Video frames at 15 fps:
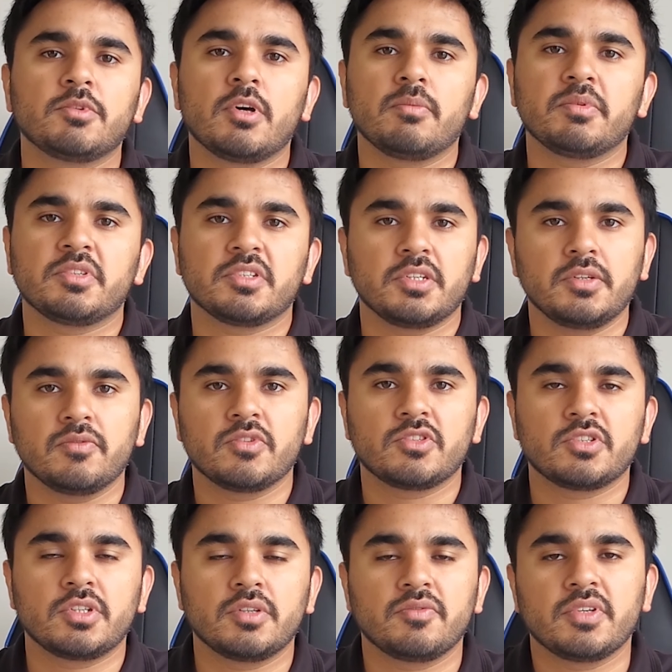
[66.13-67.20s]
laptop is
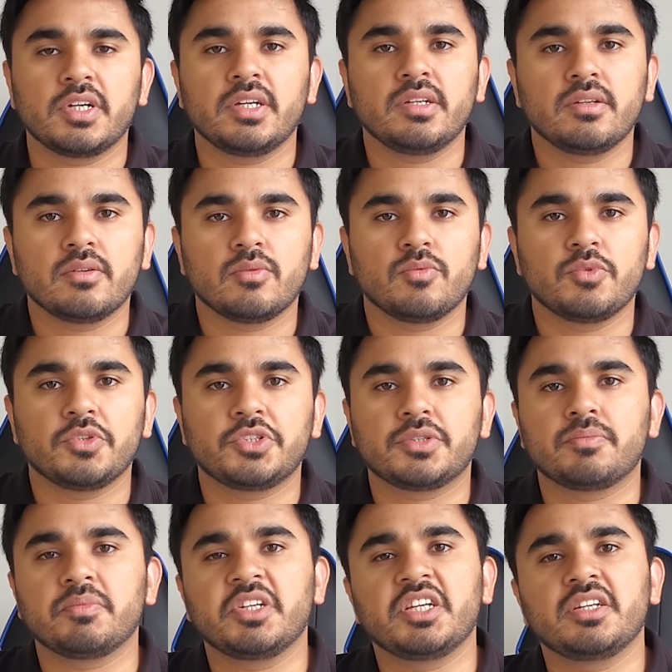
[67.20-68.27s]
EVA certified,
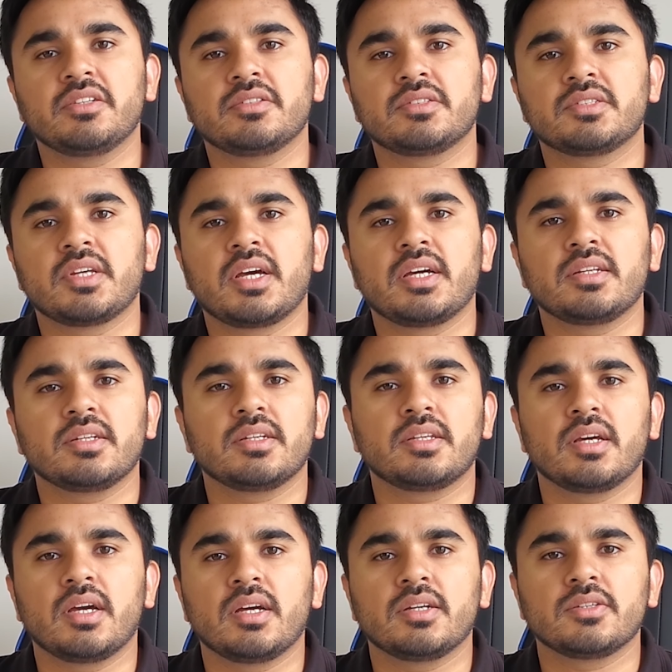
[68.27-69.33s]
which means
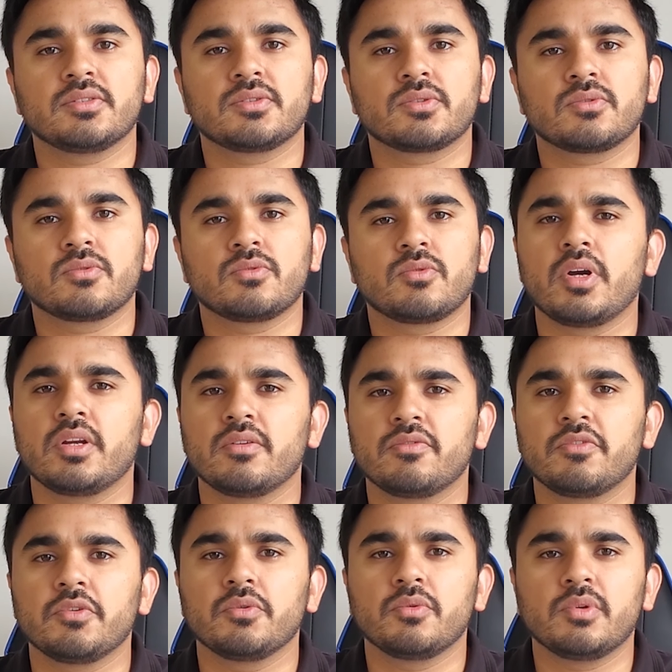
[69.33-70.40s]
that it has
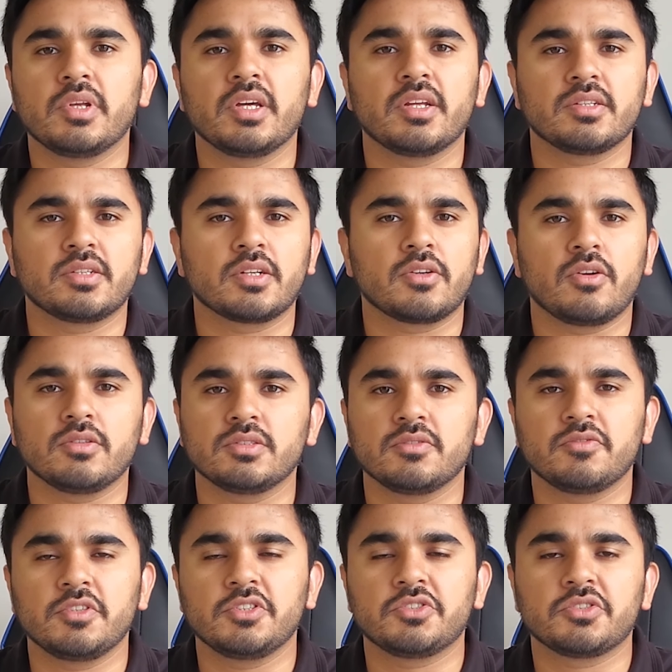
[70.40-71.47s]
quite a few latest
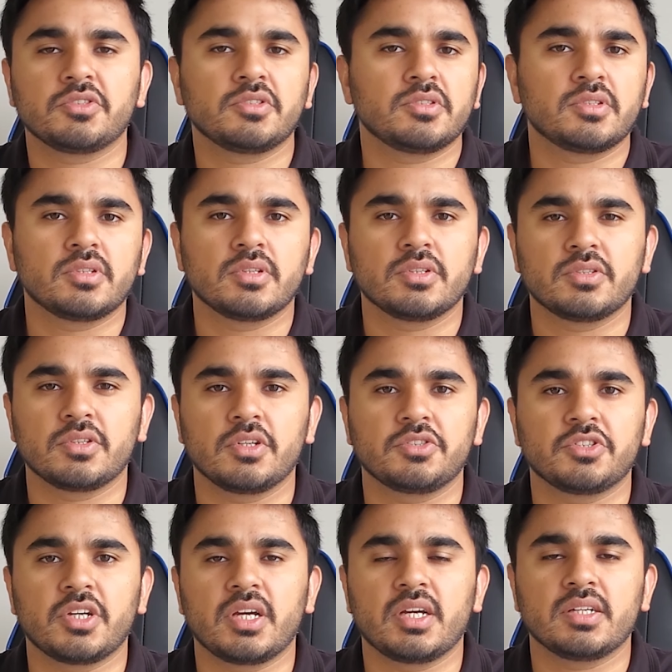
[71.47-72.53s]
technology features
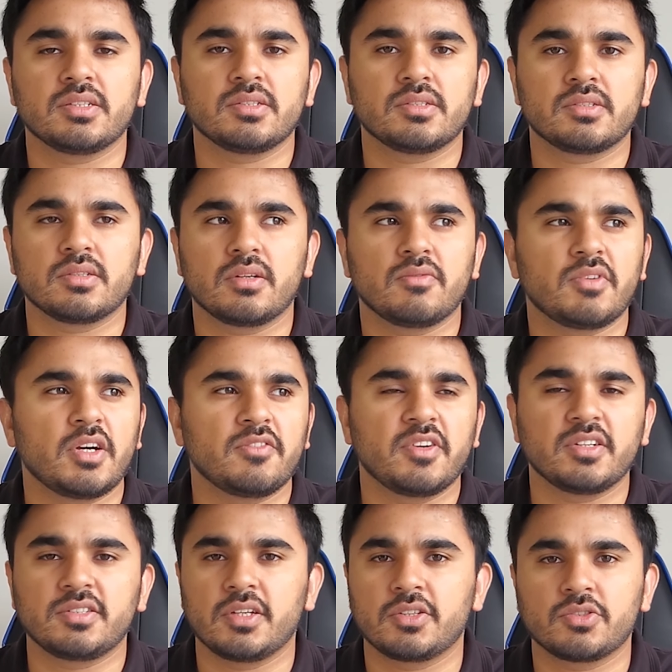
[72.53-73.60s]
such as
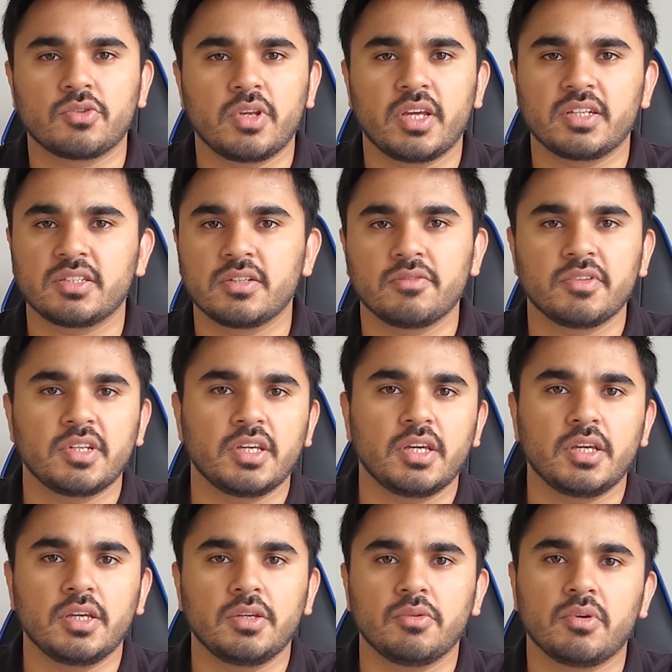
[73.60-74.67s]
Wi-Fi 6
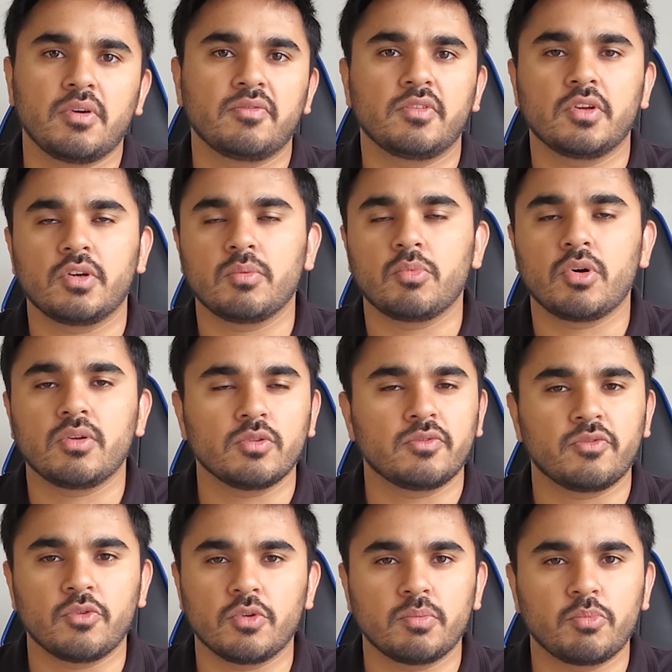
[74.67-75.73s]
connectivity, you have
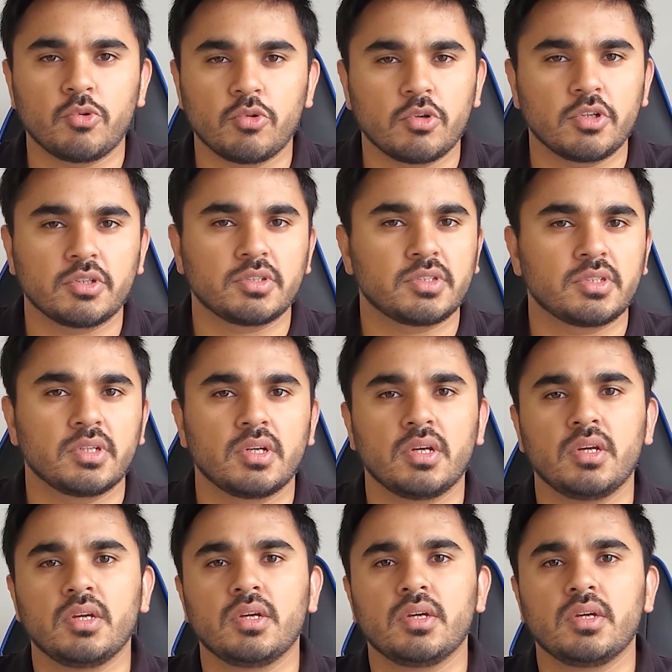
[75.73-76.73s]
Thunderbolt 4 ports,